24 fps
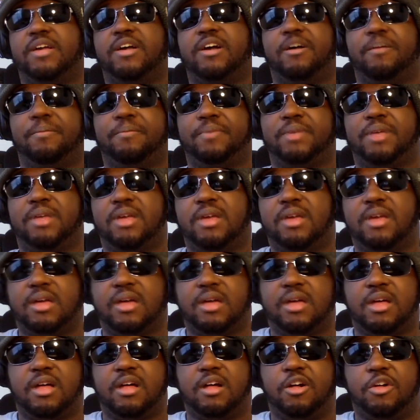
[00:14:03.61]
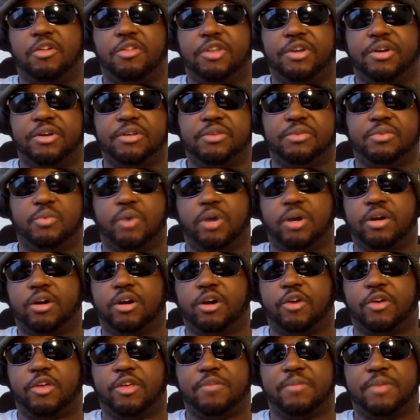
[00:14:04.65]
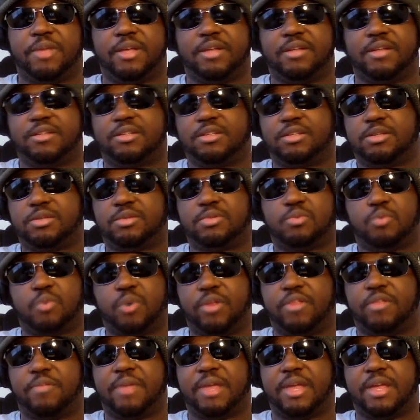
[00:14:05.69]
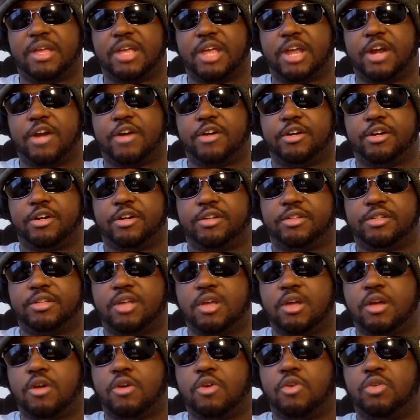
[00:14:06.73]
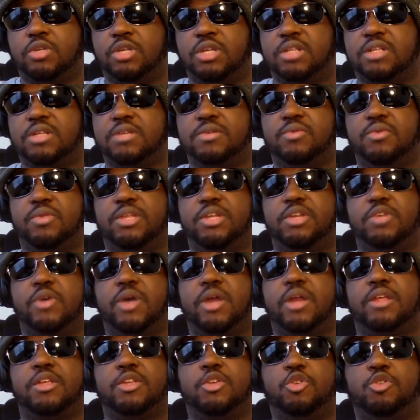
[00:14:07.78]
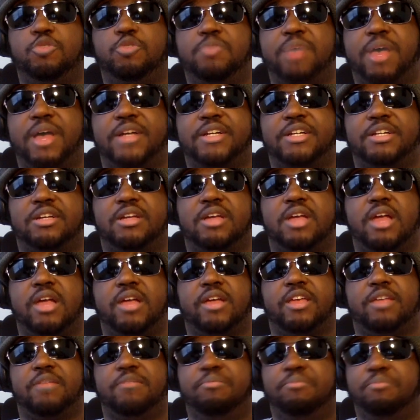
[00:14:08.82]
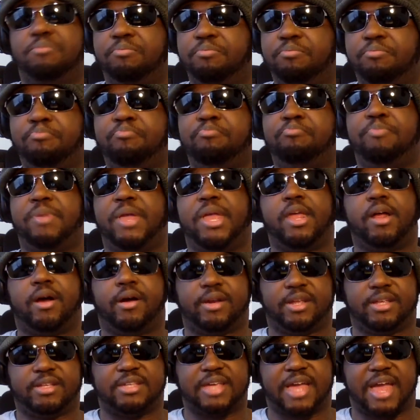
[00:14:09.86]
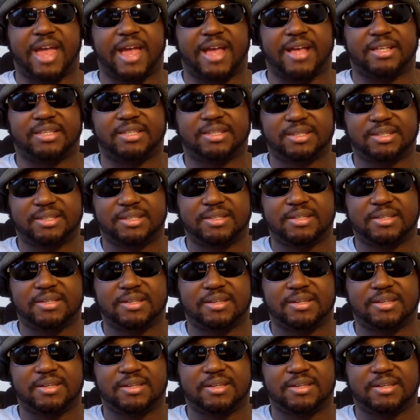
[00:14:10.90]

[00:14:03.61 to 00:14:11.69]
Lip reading: up. Hell, there's this one girl he meets, one of the main characters, who doesn't even really know how to use magic, can be on his ass.